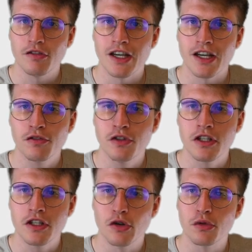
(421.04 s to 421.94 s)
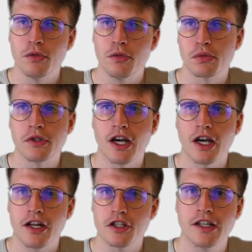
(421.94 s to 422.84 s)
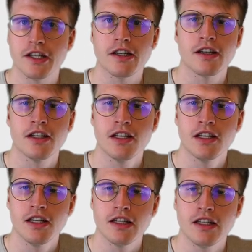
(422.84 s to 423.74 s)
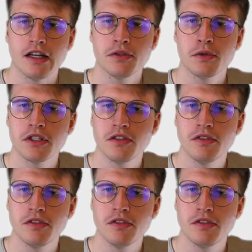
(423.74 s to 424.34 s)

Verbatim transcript: To do this, I have to go back to my configuration JSON.